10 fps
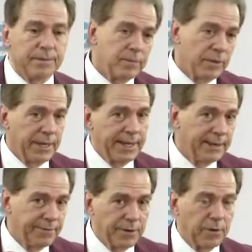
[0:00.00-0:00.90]
when
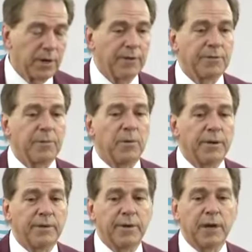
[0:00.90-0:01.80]
they feel comfortable
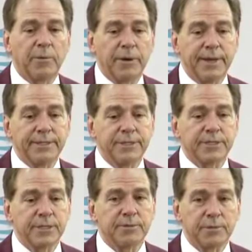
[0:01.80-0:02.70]
and develop
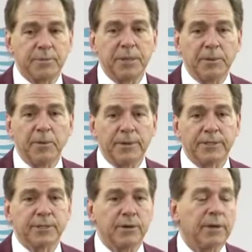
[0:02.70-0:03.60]
relationships with people, it
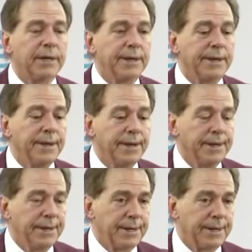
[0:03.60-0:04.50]
certainly
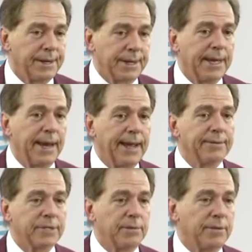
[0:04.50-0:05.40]
uh, can
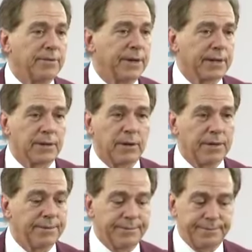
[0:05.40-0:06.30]
have some effect
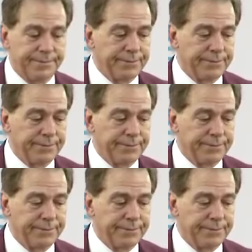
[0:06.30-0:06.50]
on,